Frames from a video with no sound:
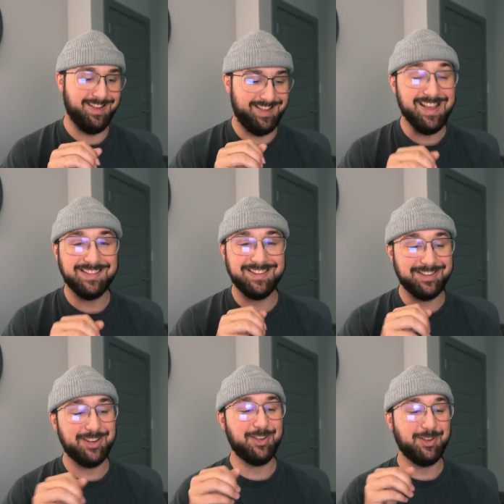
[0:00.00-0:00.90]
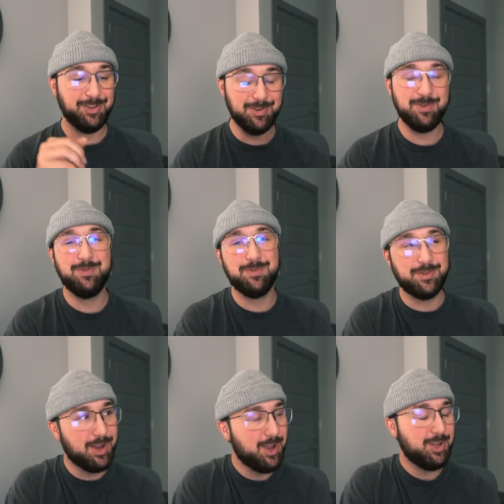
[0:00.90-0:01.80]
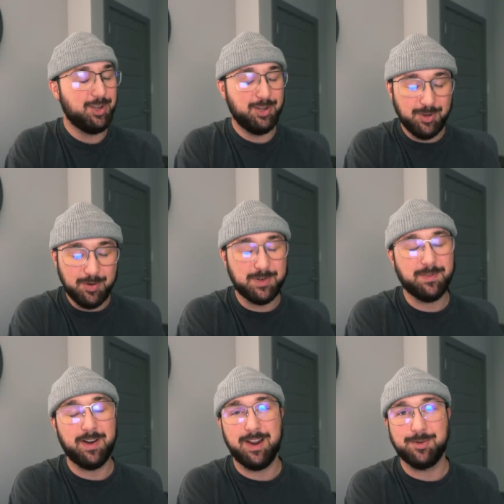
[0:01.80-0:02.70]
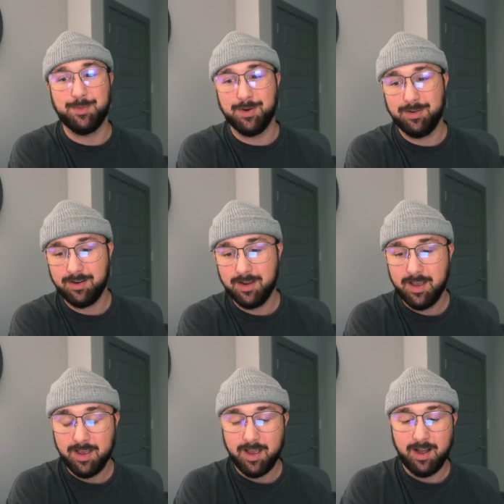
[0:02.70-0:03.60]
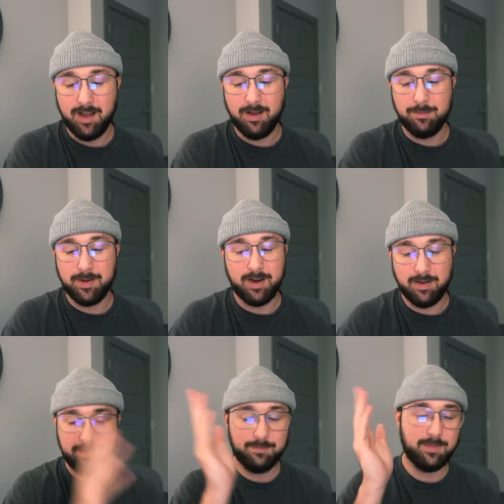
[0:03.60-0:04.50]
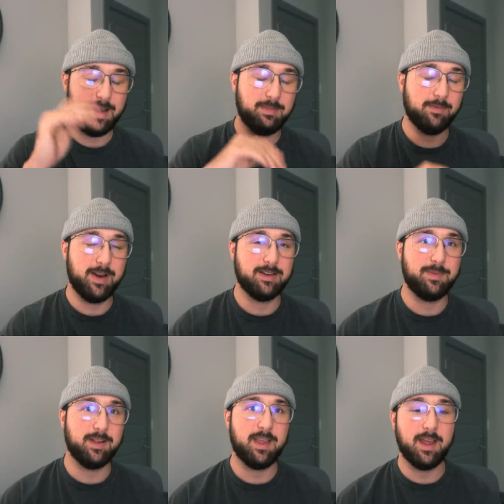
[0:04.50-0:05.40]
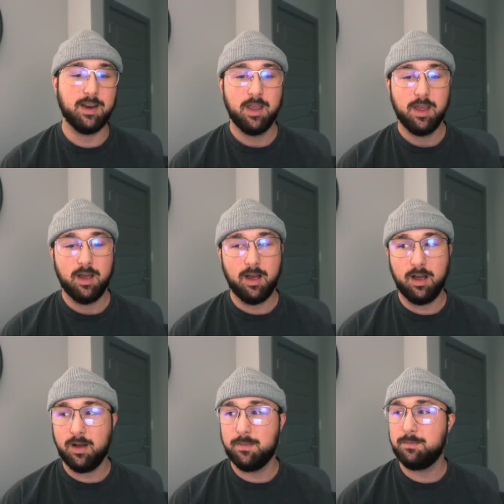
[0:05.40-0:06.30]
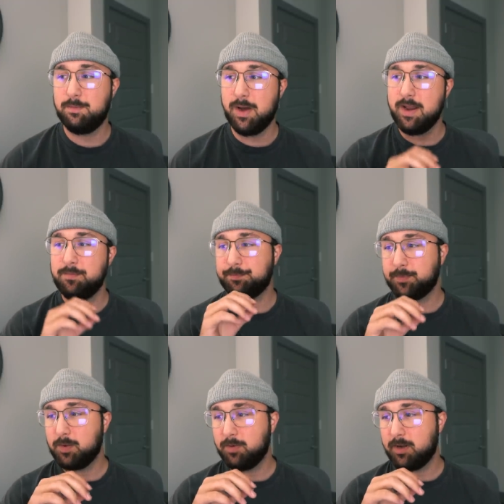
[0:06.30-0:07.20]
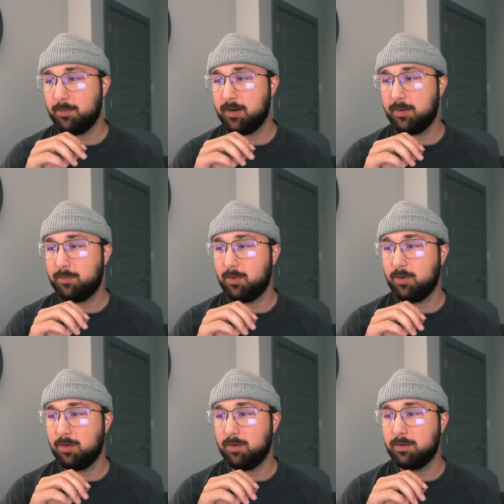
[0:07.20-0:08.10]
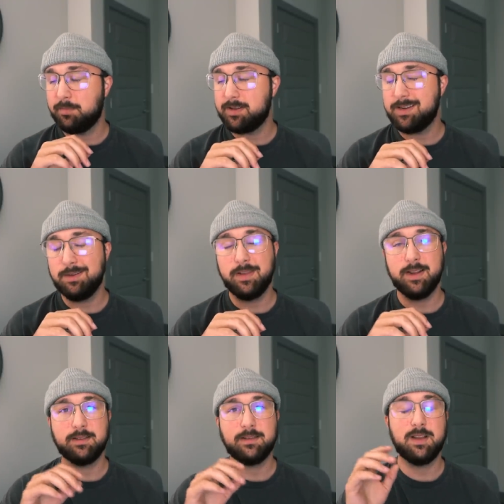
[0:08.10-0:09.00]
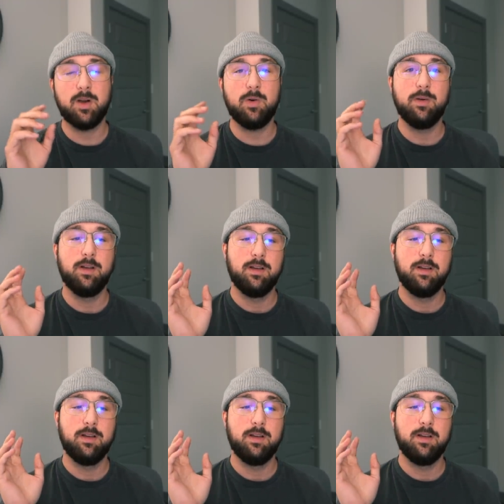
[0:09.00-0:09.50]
because it's a huge, huge financial burden. Um, but I already had my rant about that. Um, but we're coming up on about 10 minutes. So